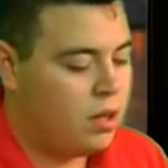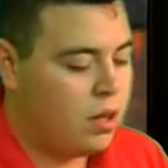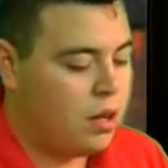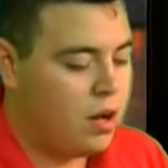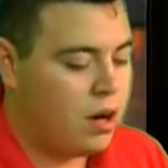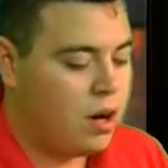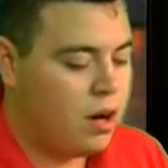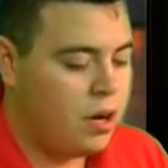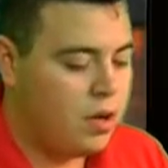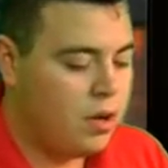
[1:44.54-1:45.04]

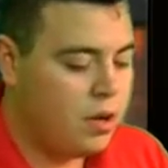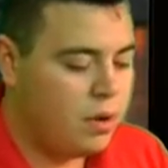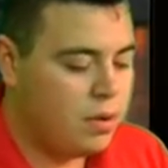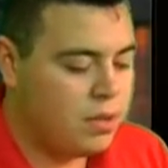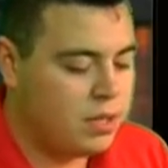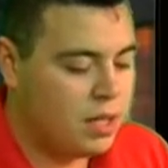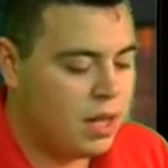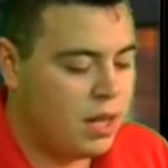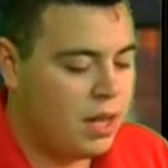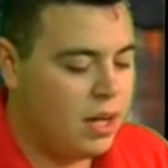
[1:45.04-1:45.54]
Are you
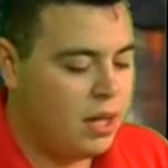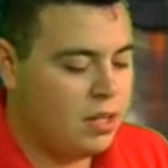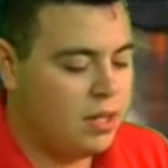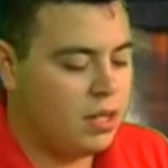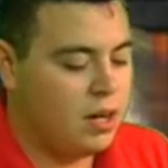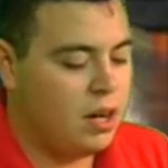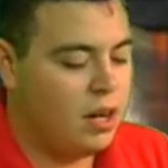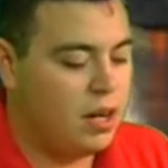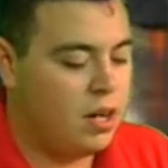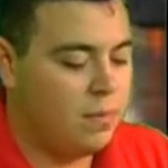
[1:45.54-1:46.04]
always getting
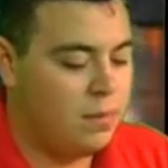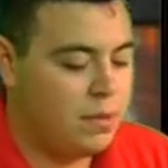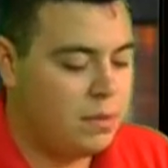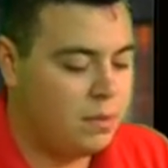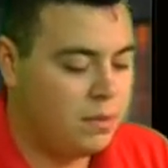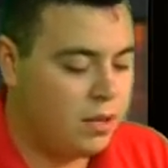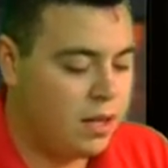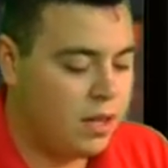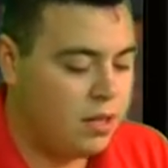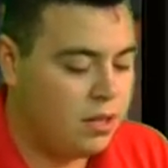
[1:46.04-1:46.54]
into
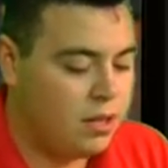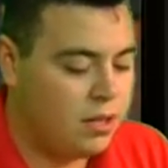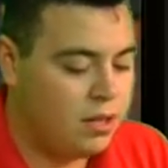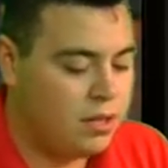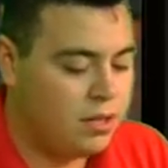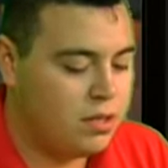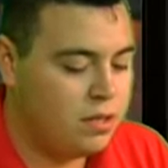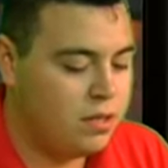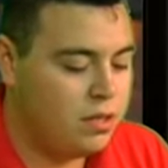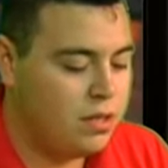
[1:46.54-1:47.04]
arguments with
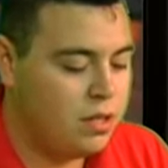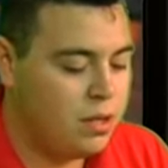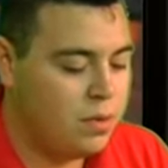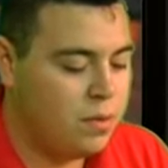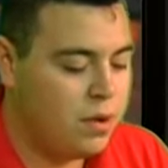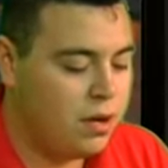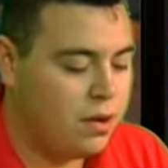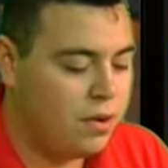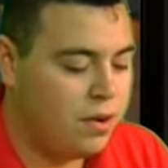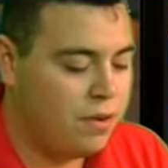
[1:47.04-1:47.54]
others? Do you
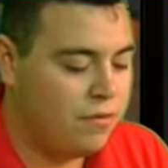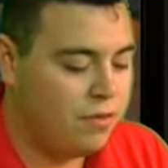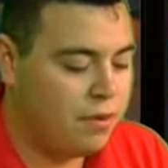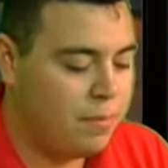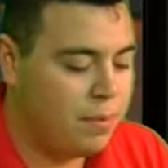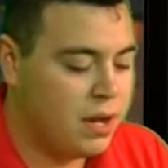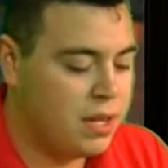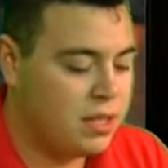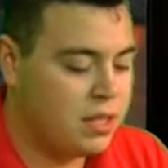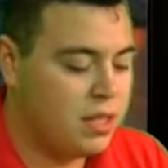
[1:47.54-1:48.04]
want to run for
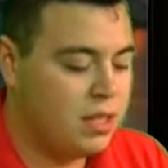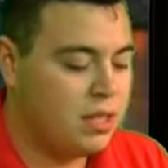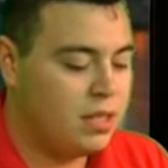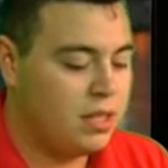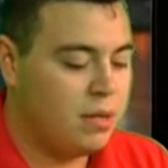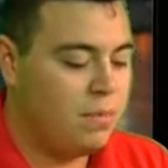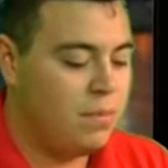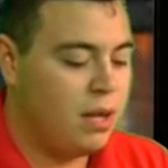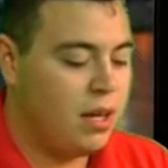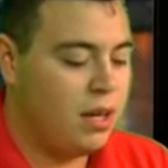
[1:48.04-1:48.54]
president
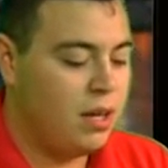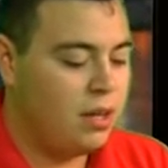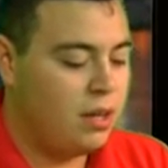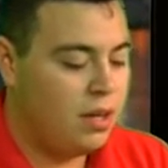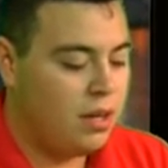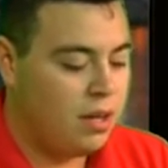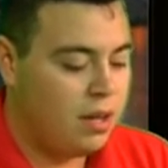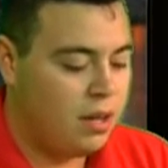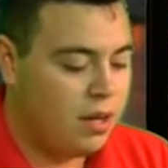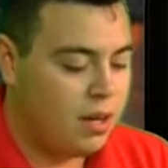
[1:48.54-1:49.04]
someday?
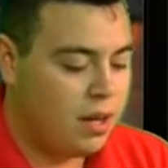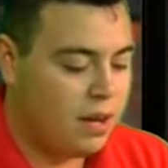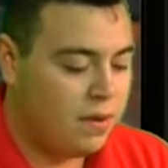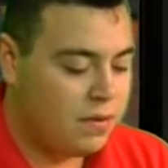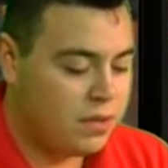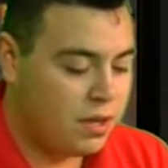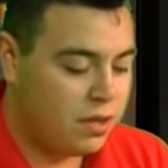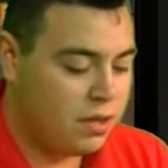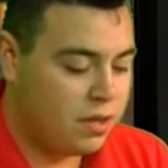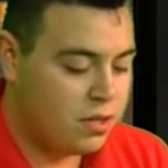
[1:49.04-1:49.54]

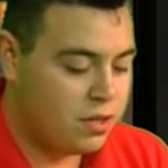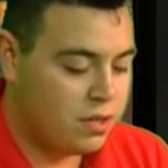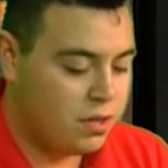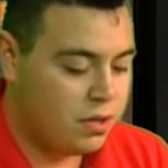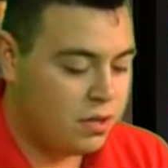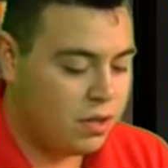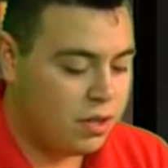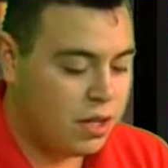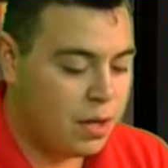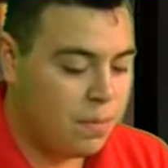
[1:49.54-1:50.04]
If so, there's a
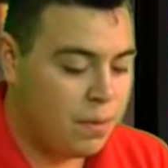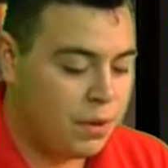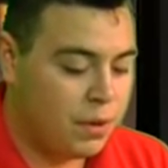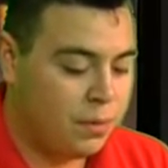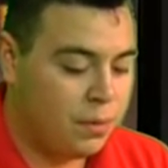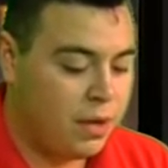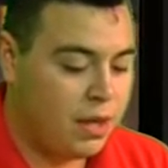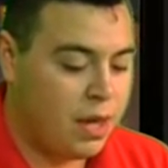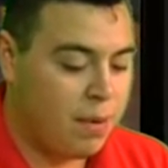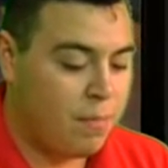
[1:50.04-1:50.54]
new club on
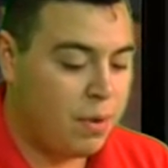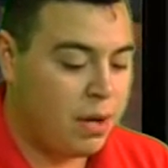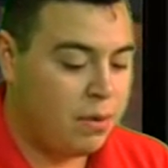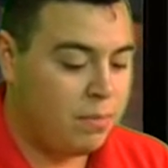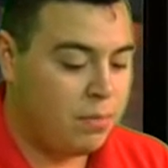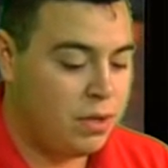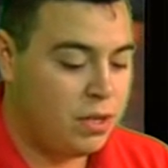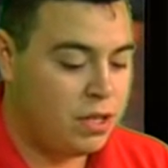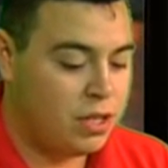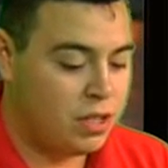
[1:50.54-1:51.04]
the way that
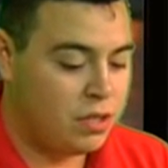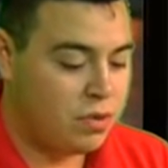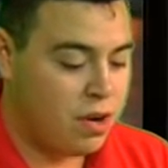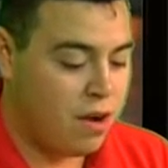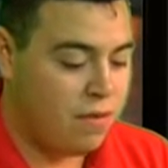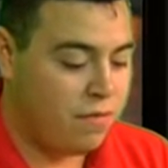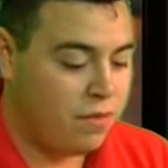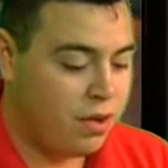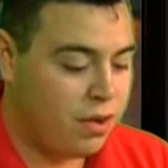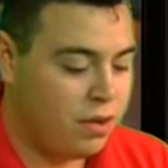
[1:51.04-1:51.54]
might be just
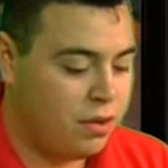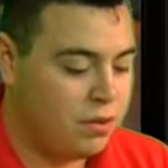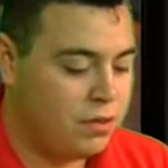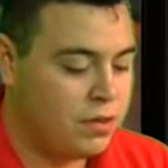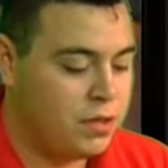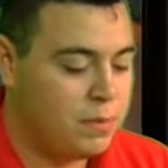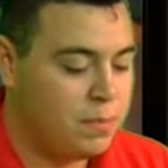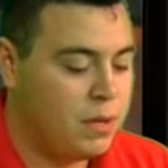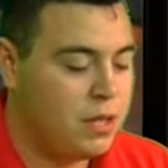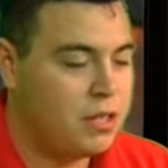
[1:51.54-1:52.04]
right for you.
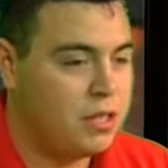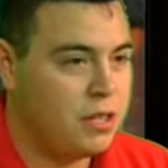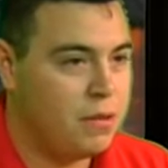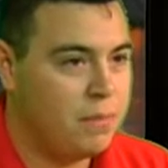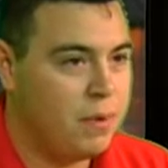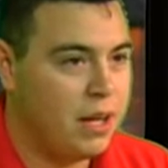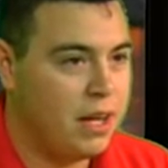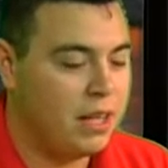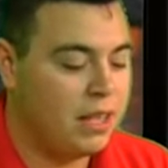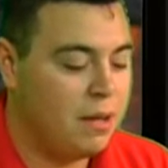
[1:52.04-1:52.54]
Speech and
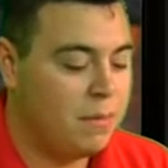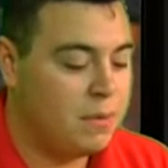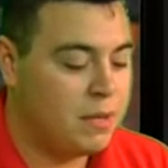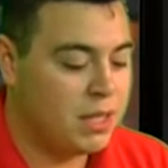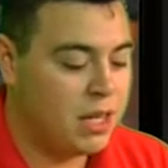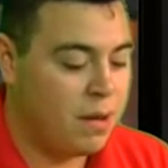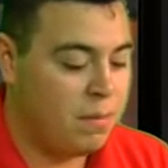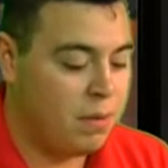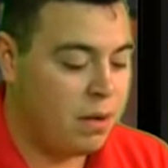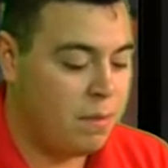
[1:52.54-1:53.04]
Debate Club
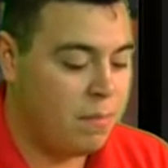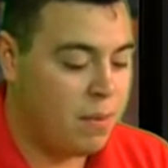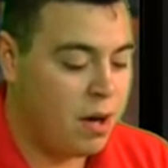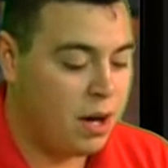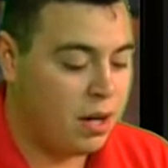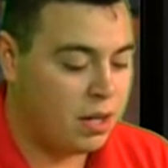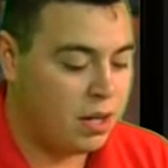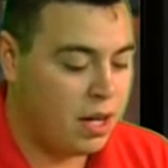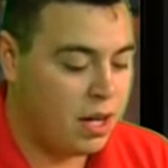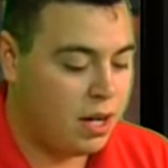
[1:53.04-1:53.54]
is coming to
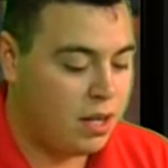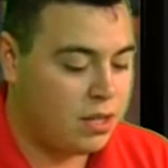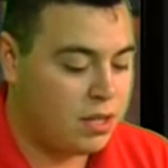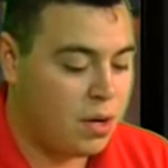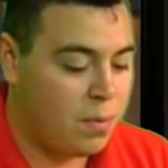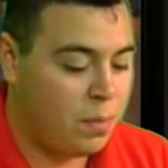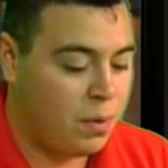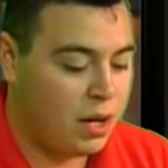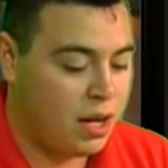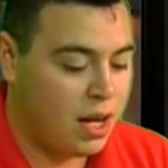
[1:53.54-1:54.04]
Malk, and it's
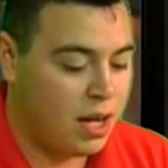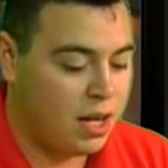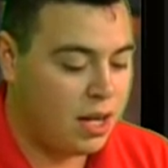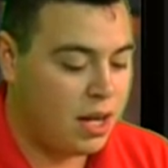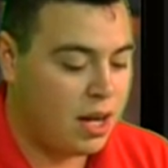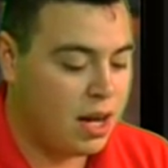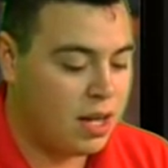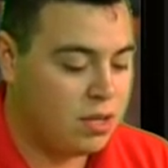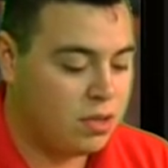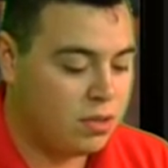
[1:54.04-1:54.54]
open to
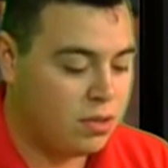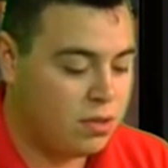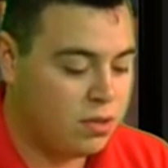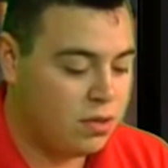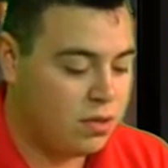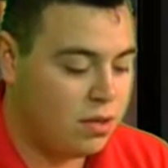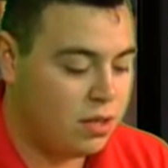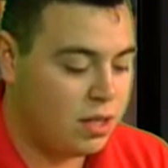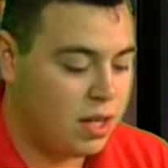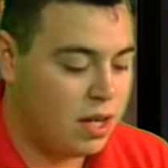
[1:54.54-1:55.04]
any high school
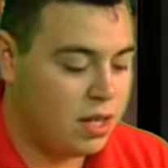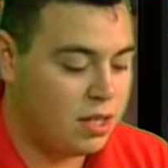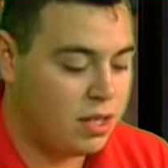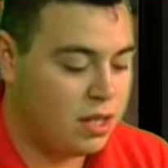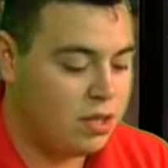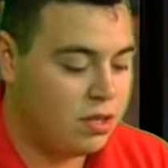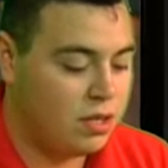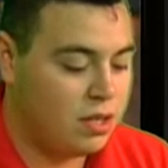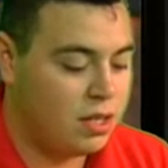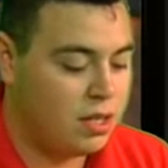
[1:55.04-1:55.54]
student that is
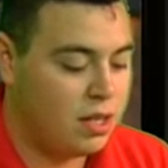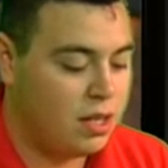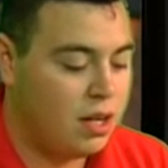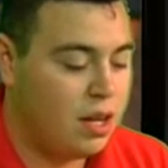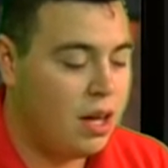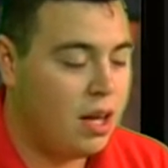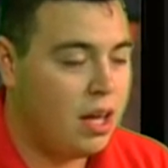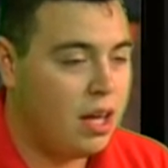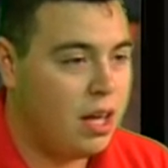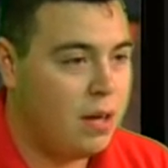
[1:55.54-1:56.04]
interested
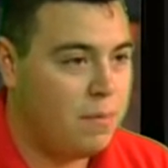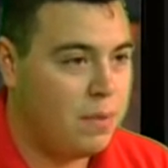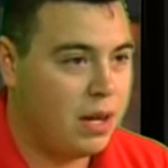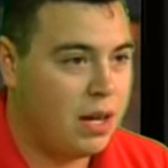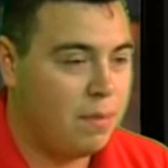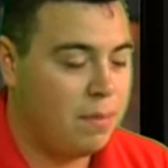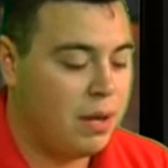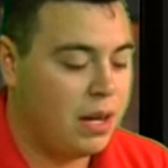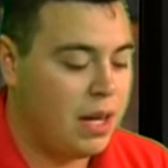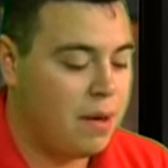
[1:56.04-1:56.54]
in
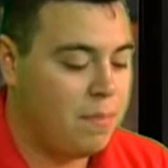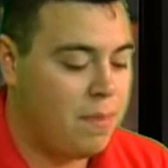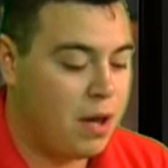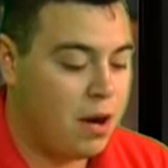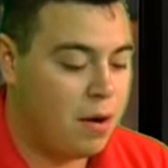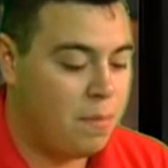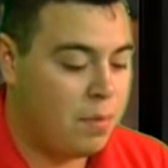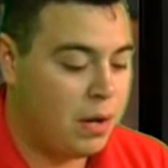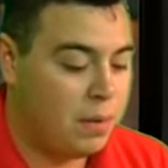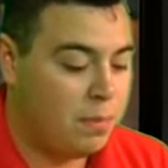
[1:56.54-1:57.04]
becoming a
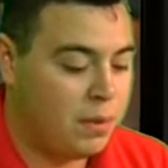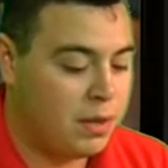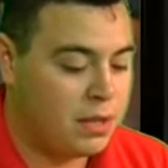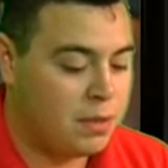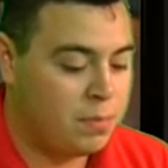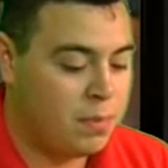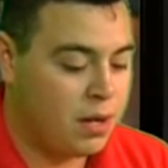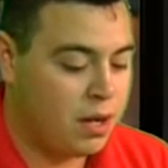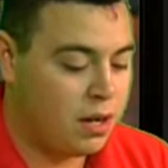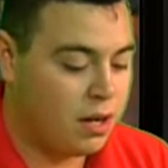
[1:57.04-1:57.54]
better public
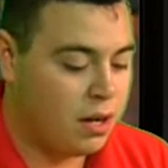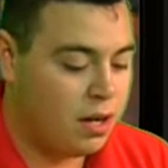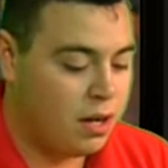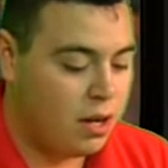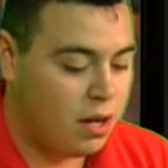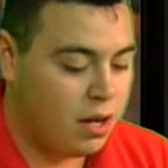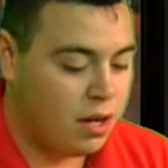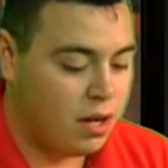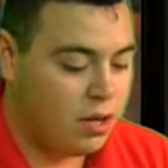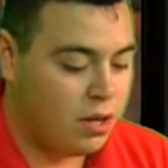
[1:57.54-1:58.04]
speaker.
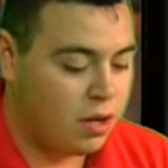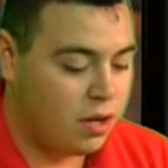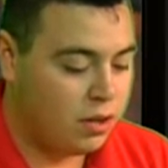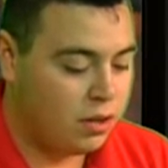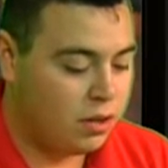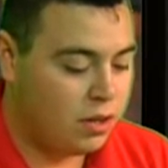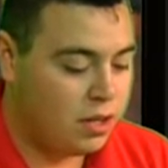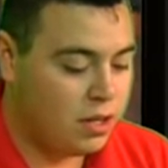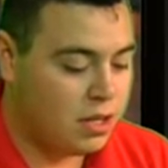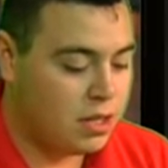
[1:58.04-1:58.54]
You
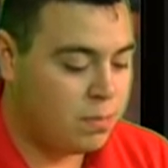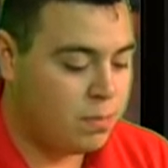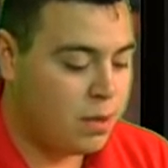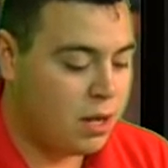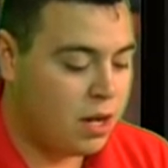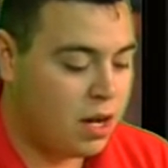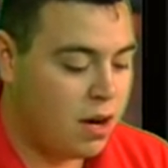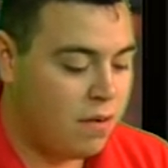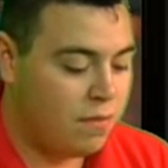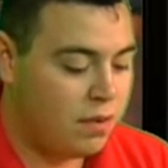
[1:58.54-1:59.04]
can learn to
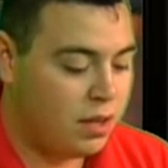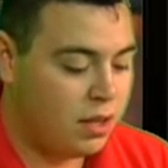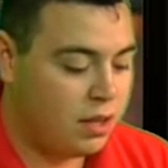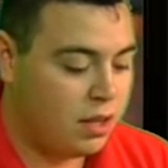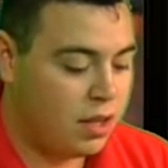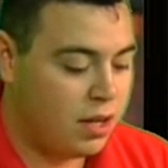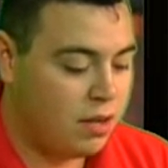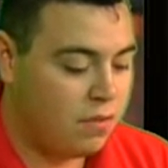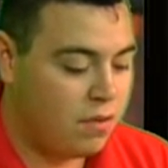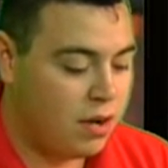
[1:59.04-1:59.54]
speak
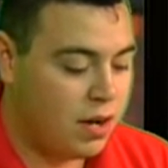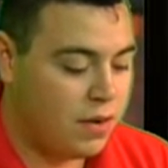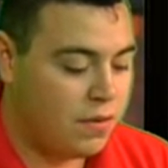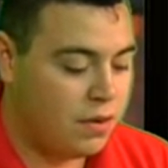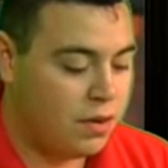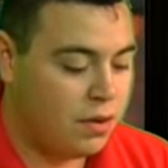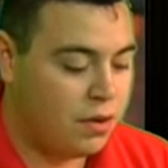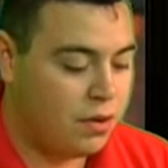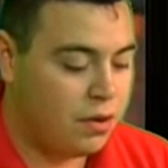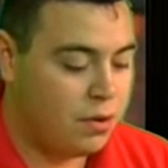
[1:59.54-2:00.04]
confidently in front of
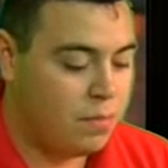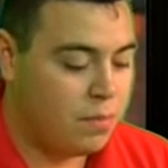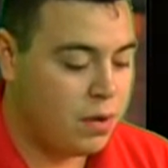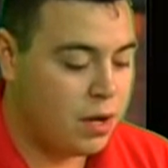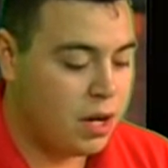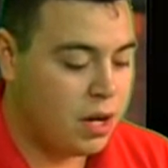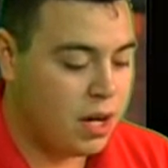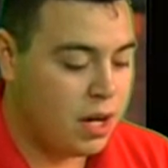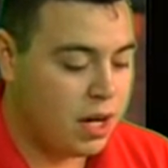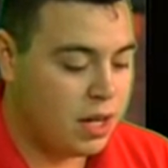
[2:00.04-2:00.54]
a group,
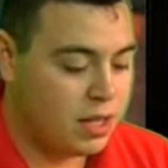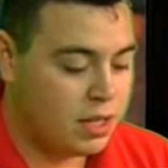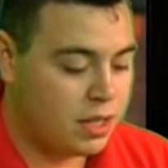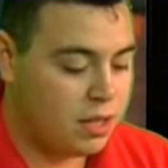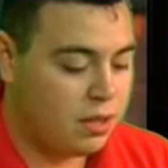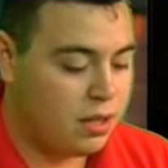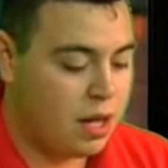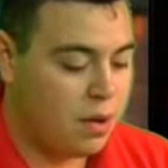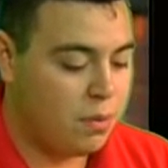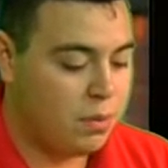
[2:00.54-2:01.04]
a
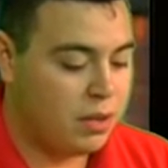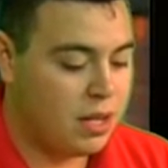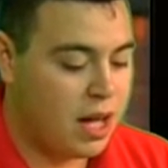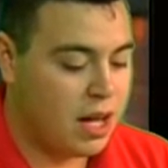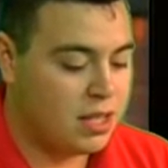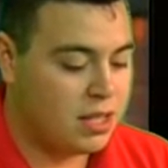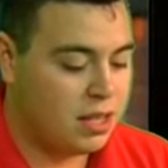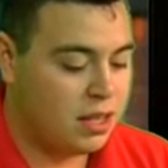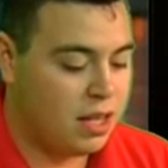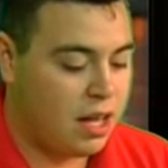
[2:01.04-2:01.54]
skill that will
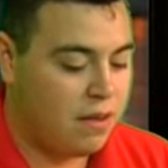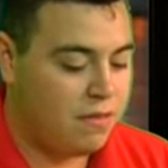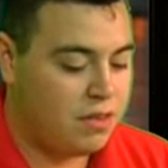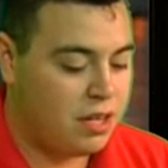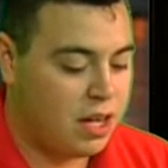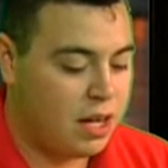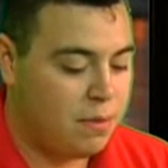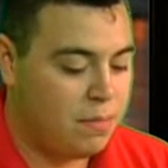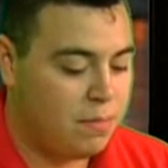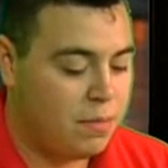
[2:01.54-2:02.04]
last a
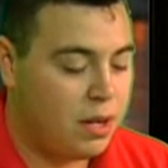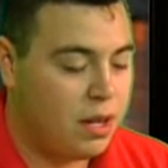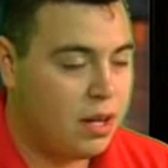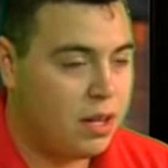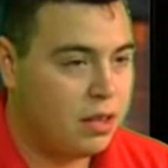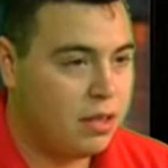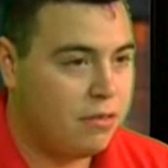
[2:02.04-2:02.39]
lifetime. The